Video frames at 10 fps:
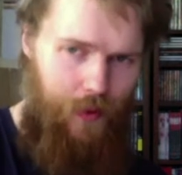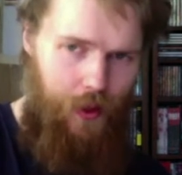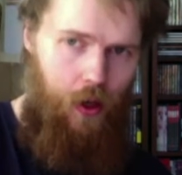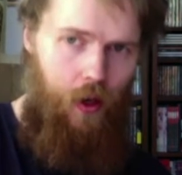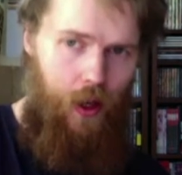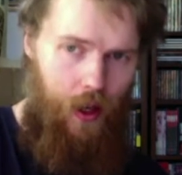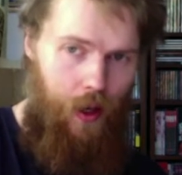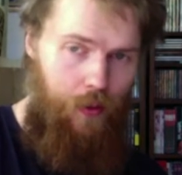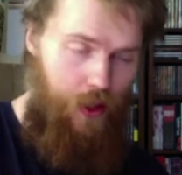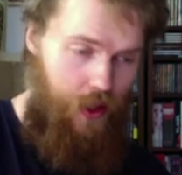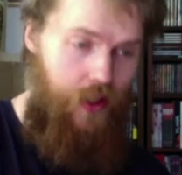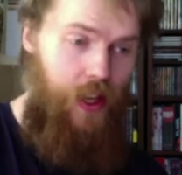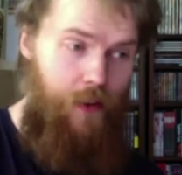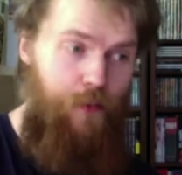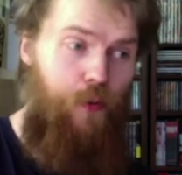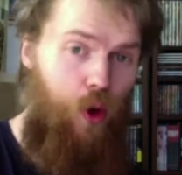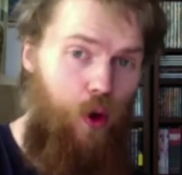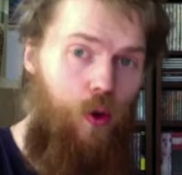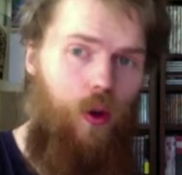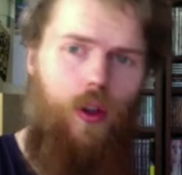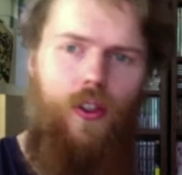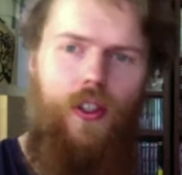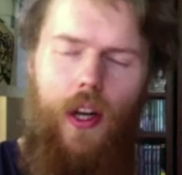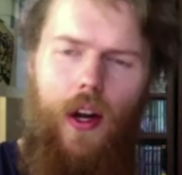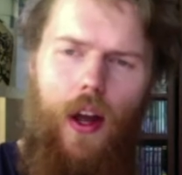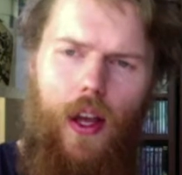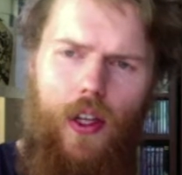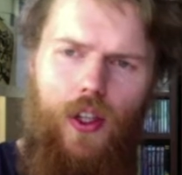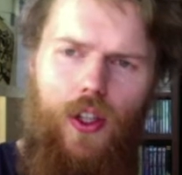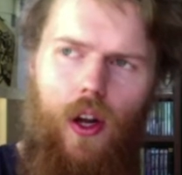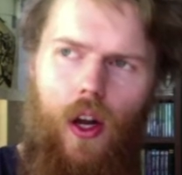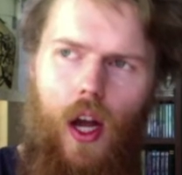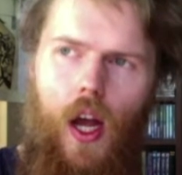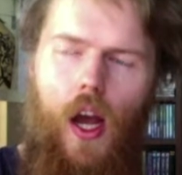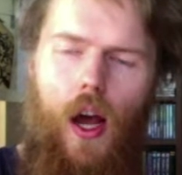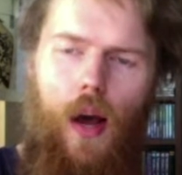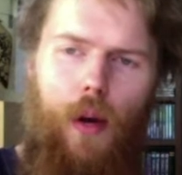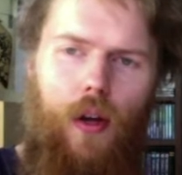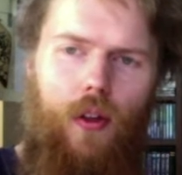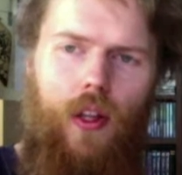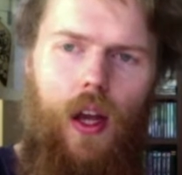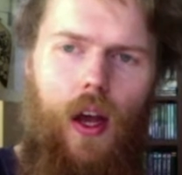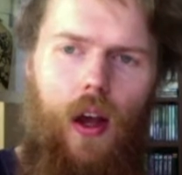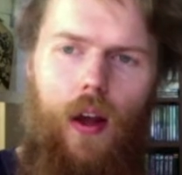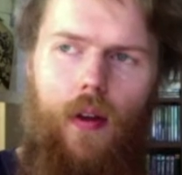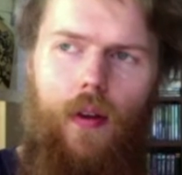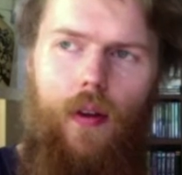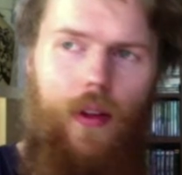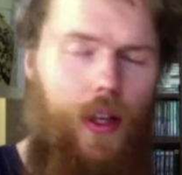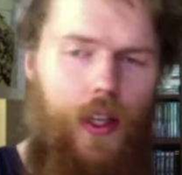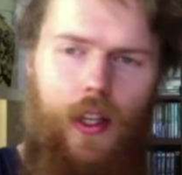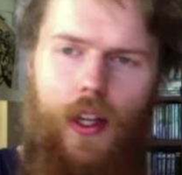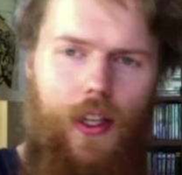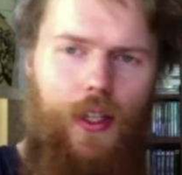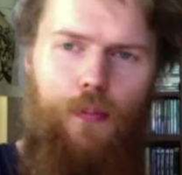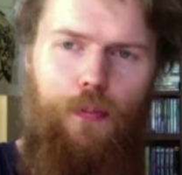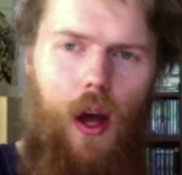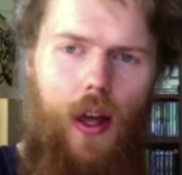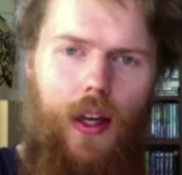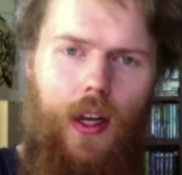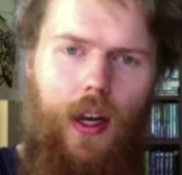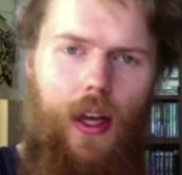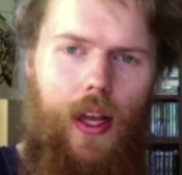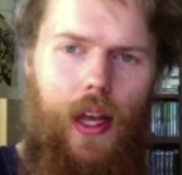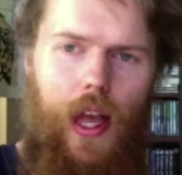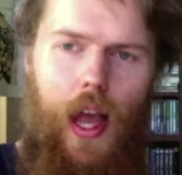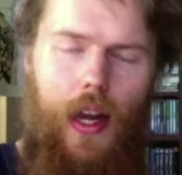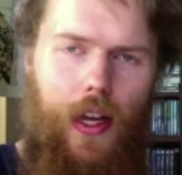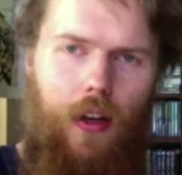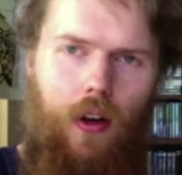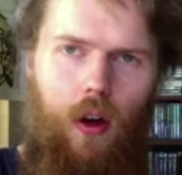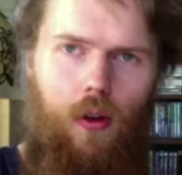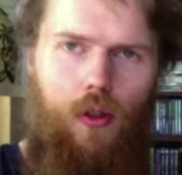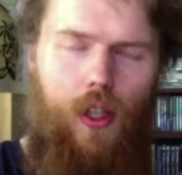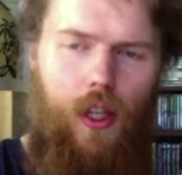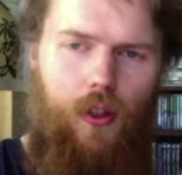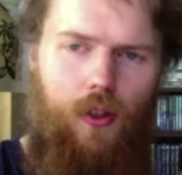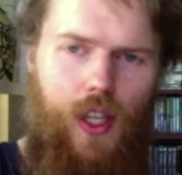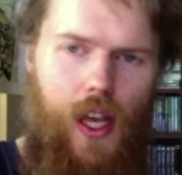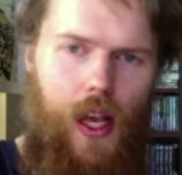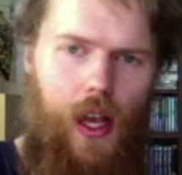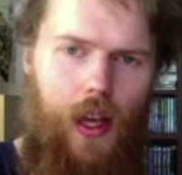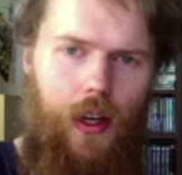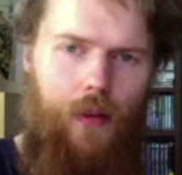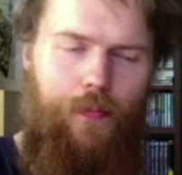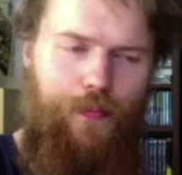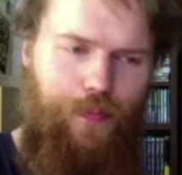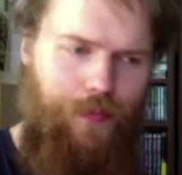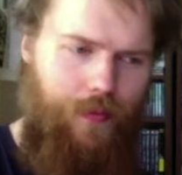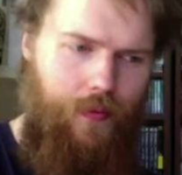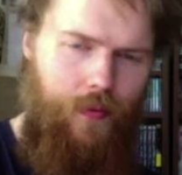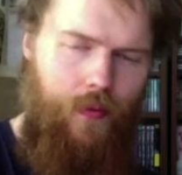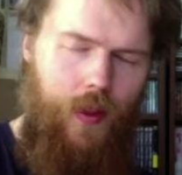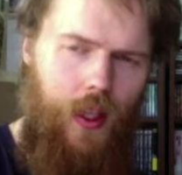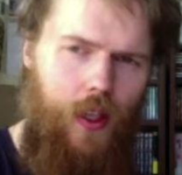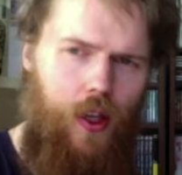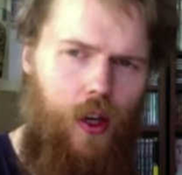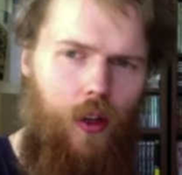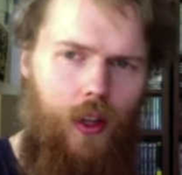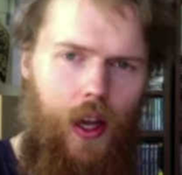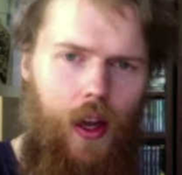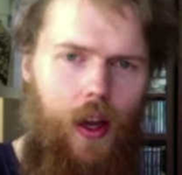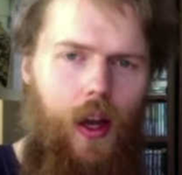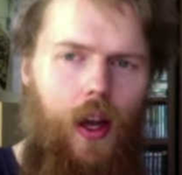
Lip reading: I would just say for your consideration about is Spike Lee any closer to seeing, the